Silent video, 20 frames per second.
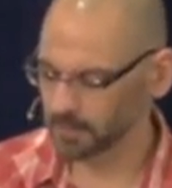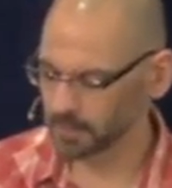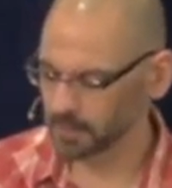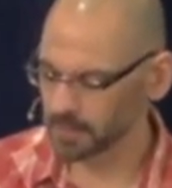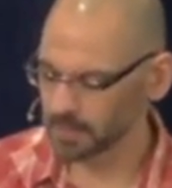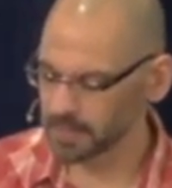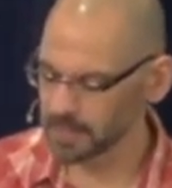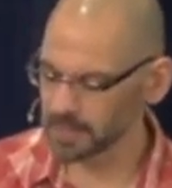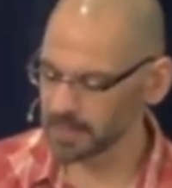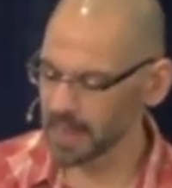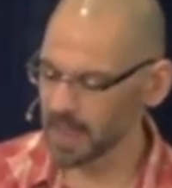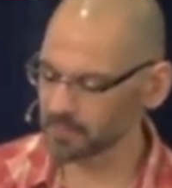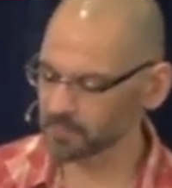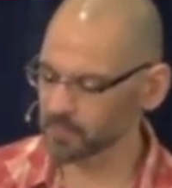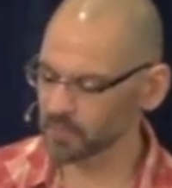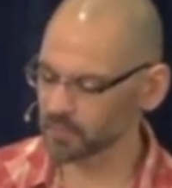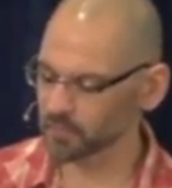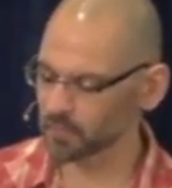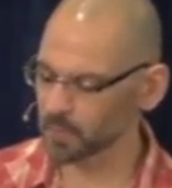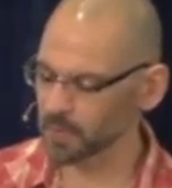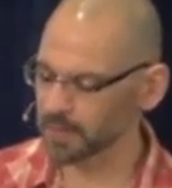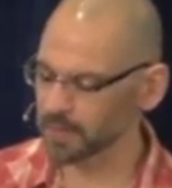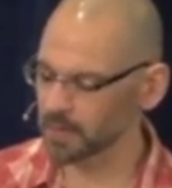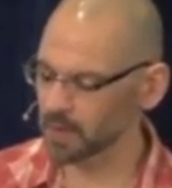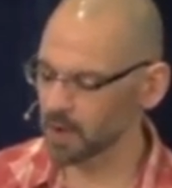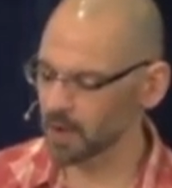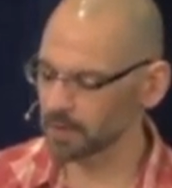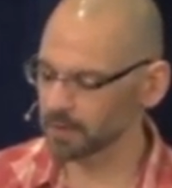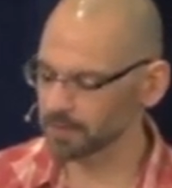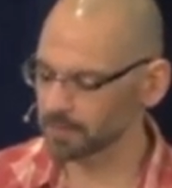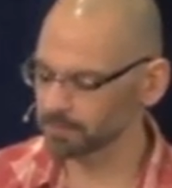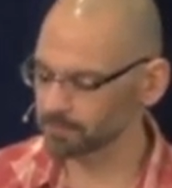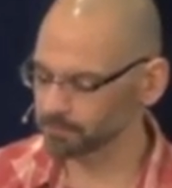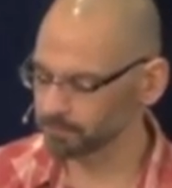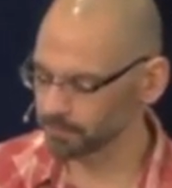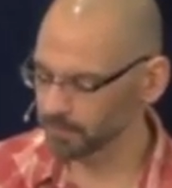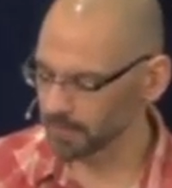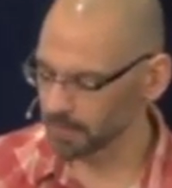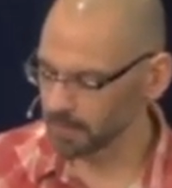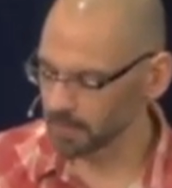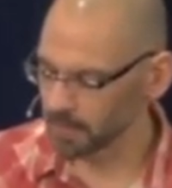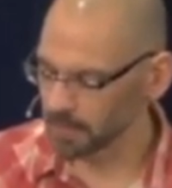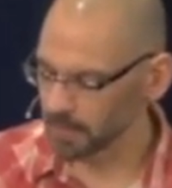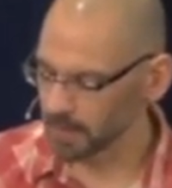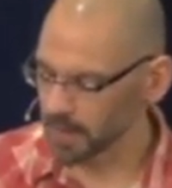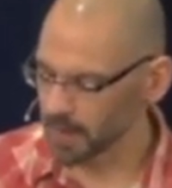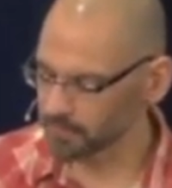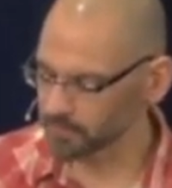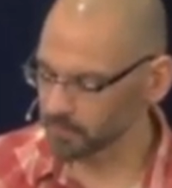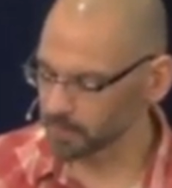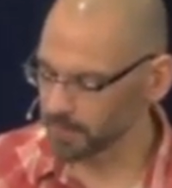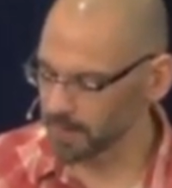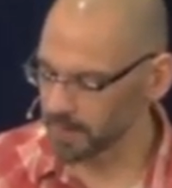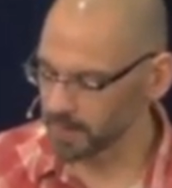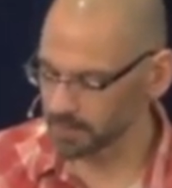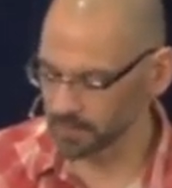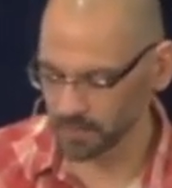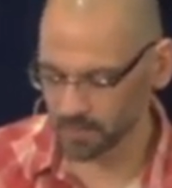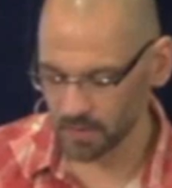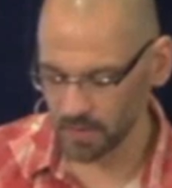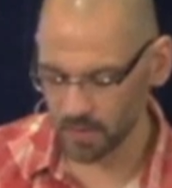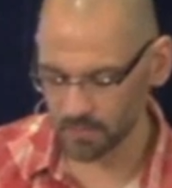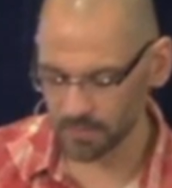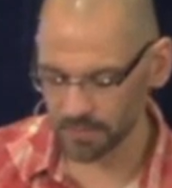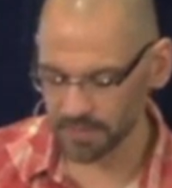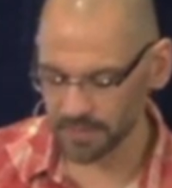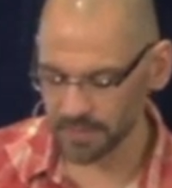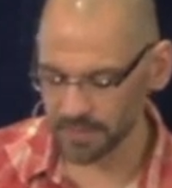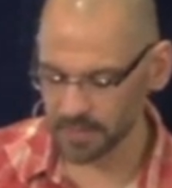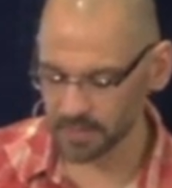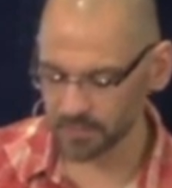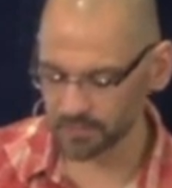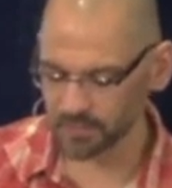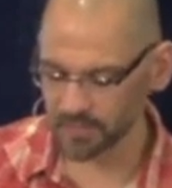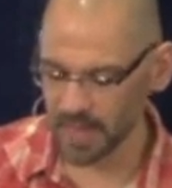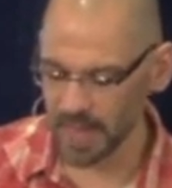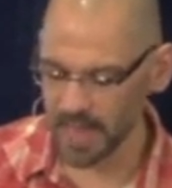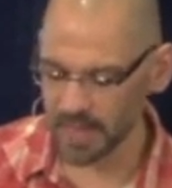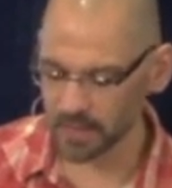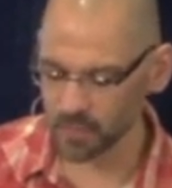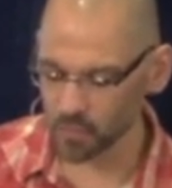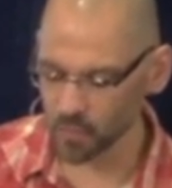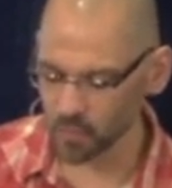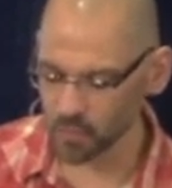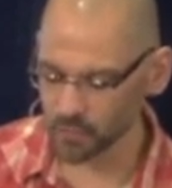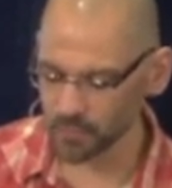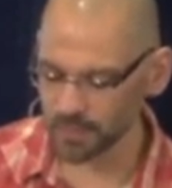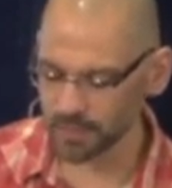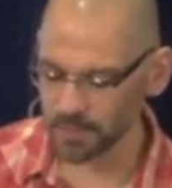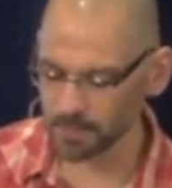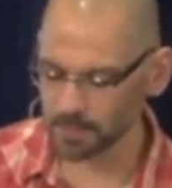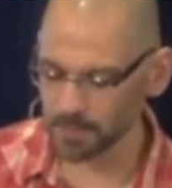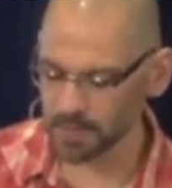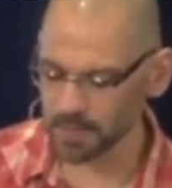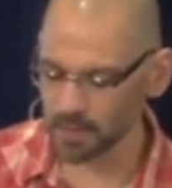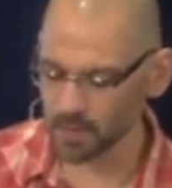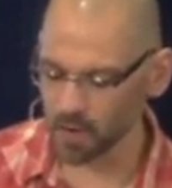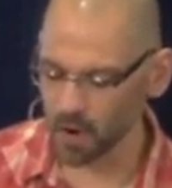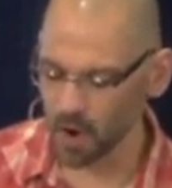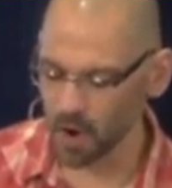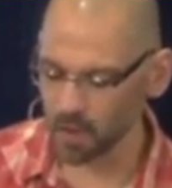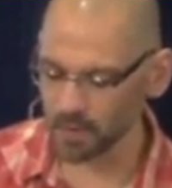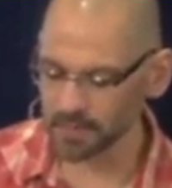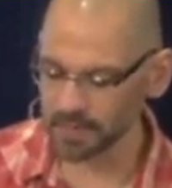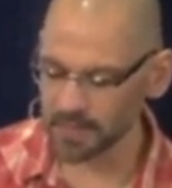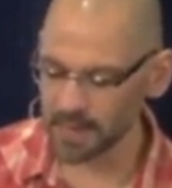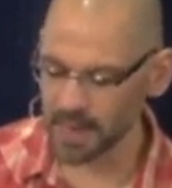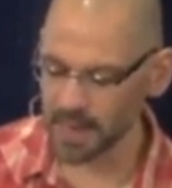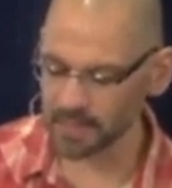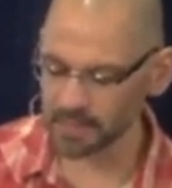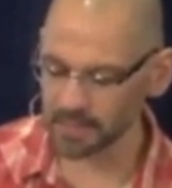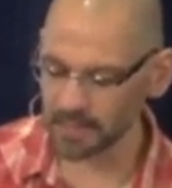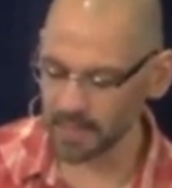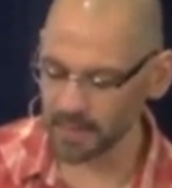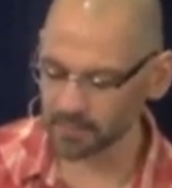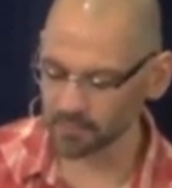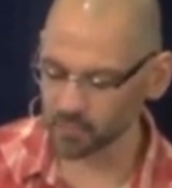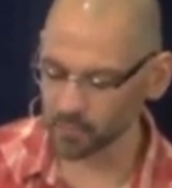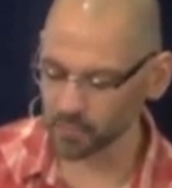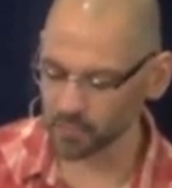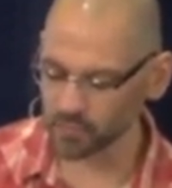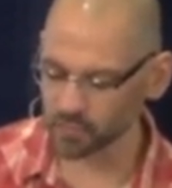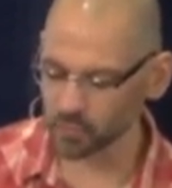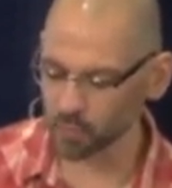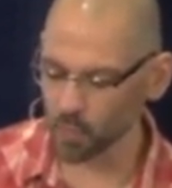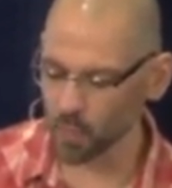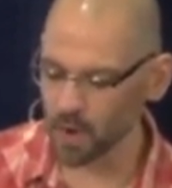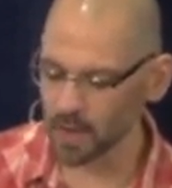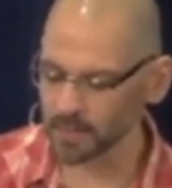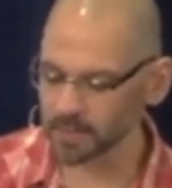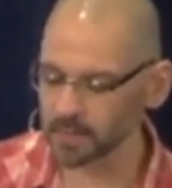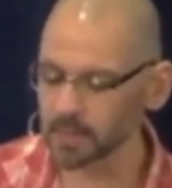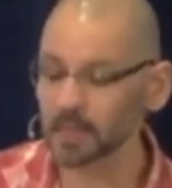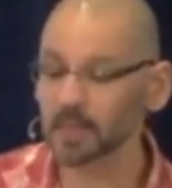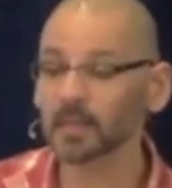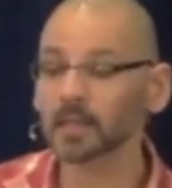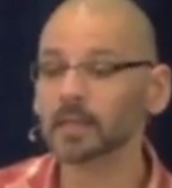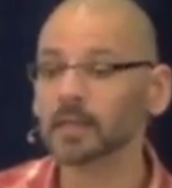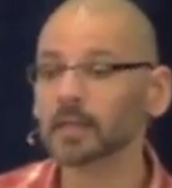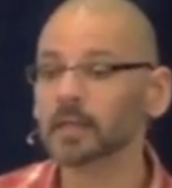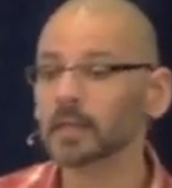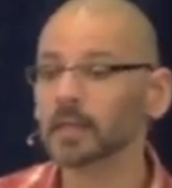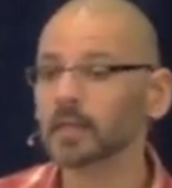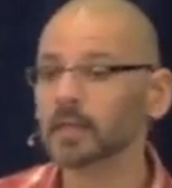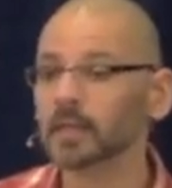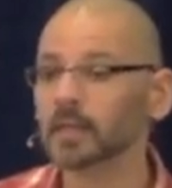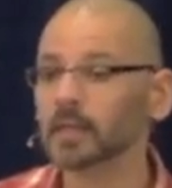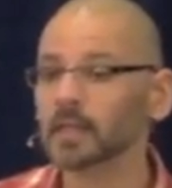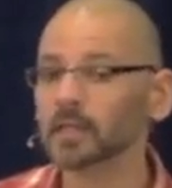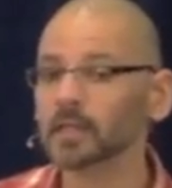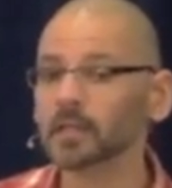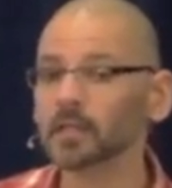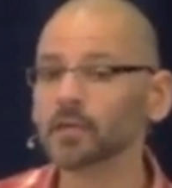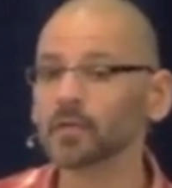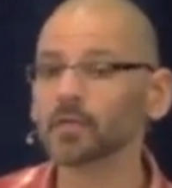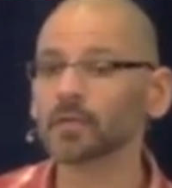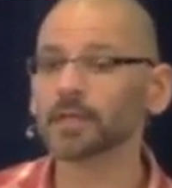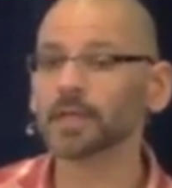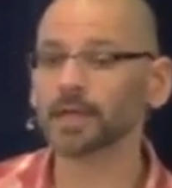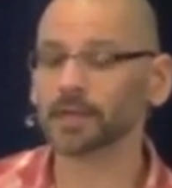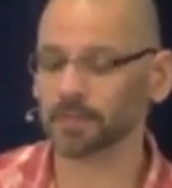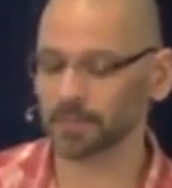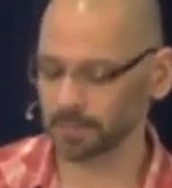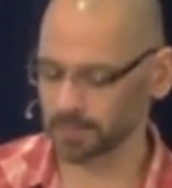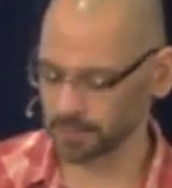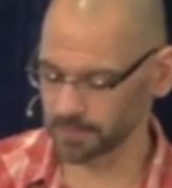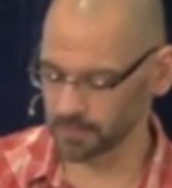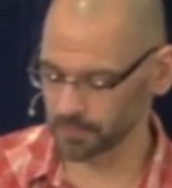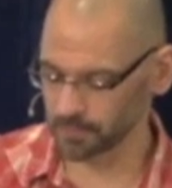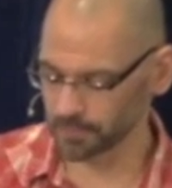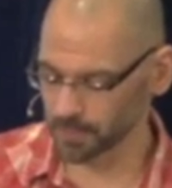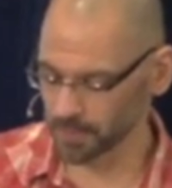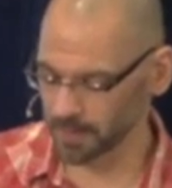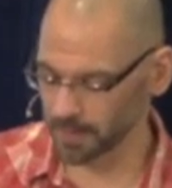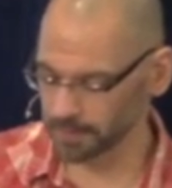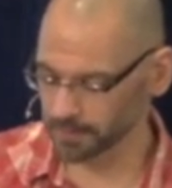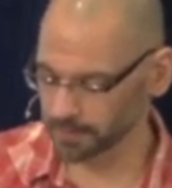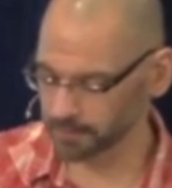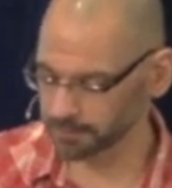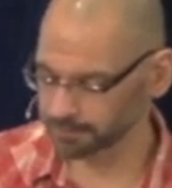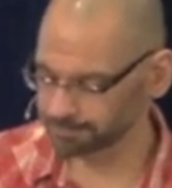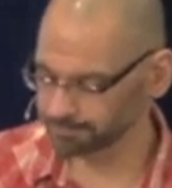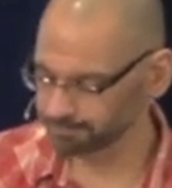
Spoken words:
He didn't have much money on him. After paying the cover to get inside and ordering a beer, all he had left was one little nickel in his pocket.